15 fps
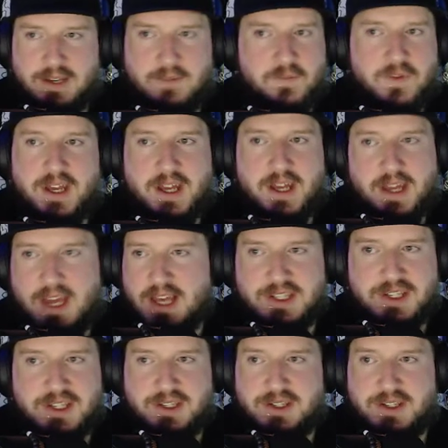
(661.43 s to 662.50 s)
that has
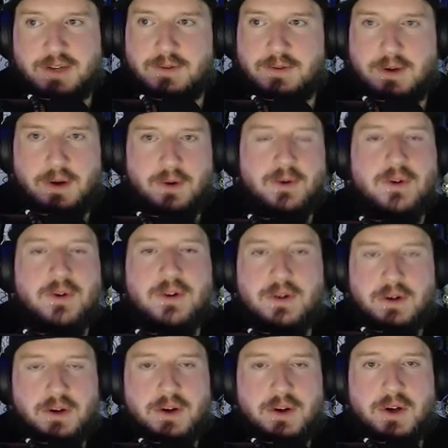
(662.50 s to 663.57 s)
zero
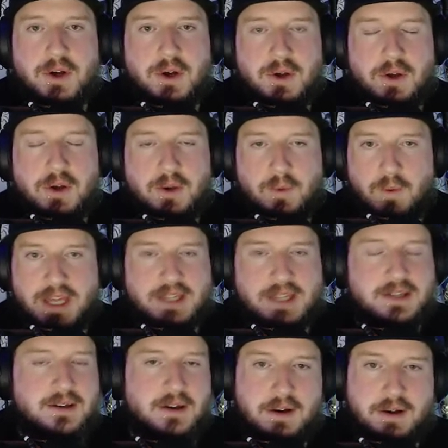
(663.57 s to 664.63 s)
weight
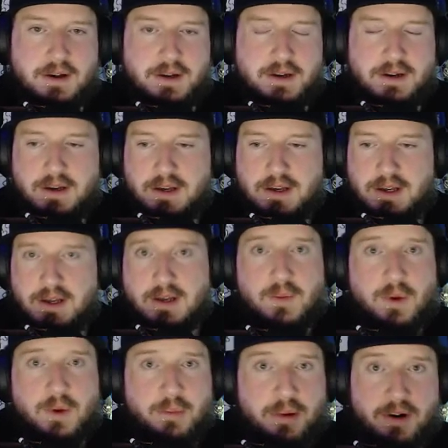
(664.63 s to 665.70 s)
on
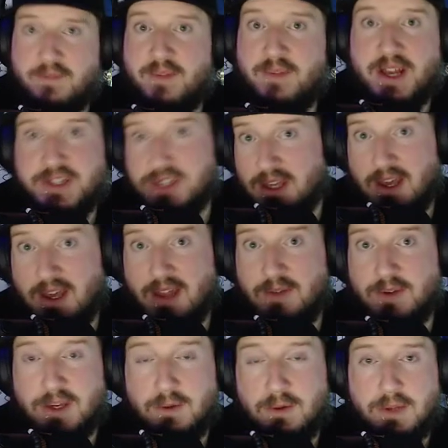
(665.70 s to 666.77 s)
what part of Magic the Gathering
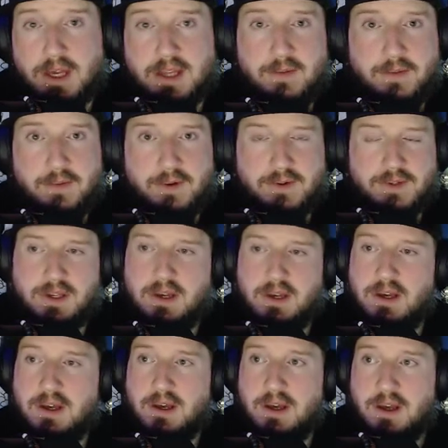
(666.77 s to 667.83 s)
you like the most,
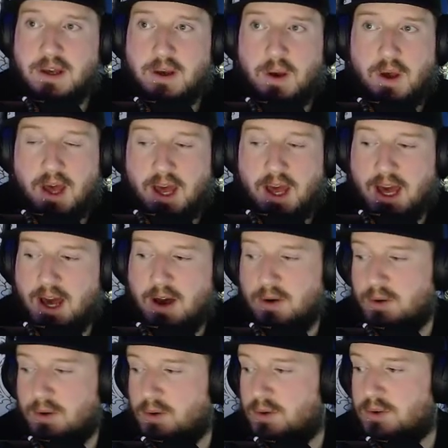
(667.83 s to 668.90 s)

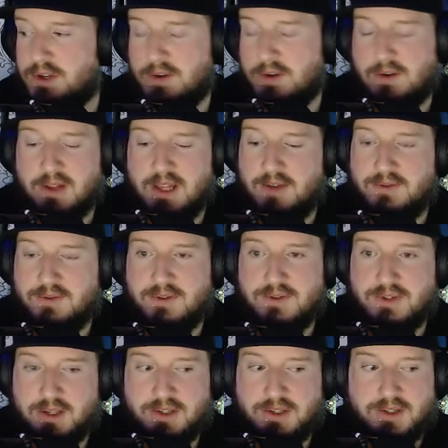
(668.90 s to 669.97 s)
how you're allowed to
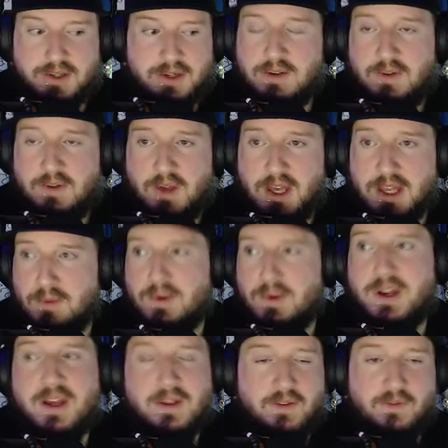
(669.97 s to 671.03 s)
judge anyone
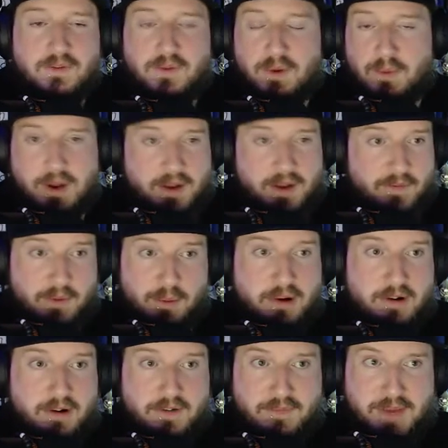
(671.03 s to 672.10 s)
else for whatever
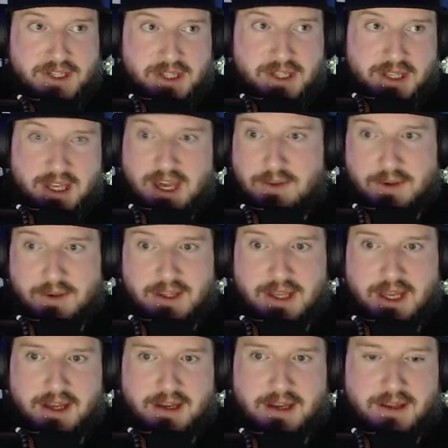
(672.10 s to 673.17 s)
part of Magic the Gathering they
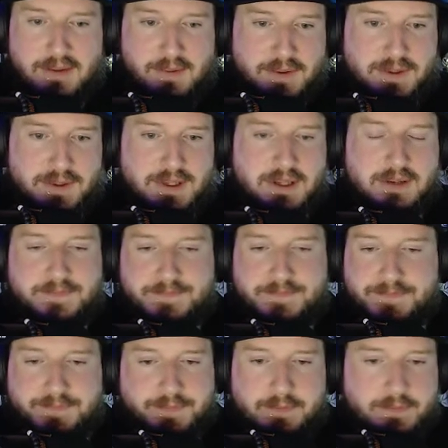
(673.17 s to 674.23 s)
like the most.
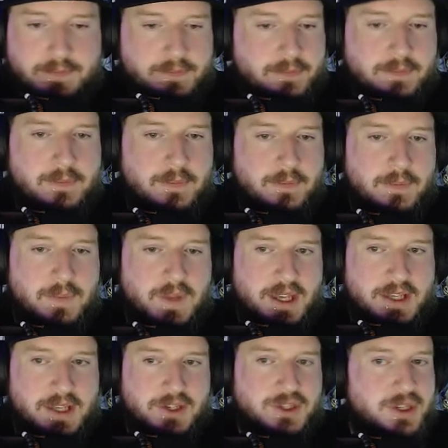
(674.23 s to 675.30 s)

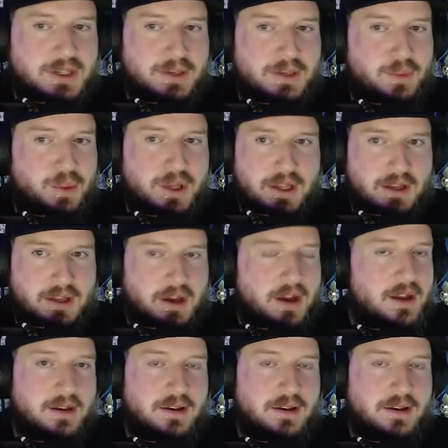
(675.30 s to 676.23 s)
It's just simply not